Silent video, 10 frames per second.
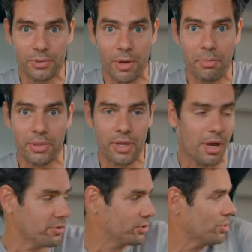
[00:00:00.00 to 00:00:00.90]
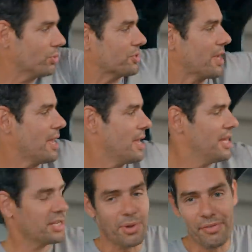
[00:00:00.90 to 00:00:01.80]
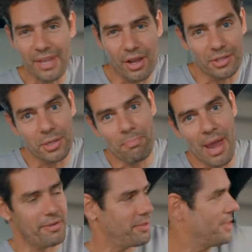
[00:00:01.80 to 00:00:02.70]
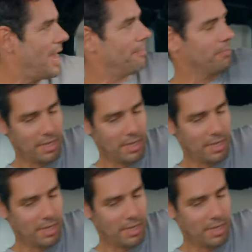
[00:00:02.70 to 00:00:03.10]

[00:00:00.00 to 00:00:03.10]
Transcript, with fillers: to open the car's doors. So I think I can do better than that.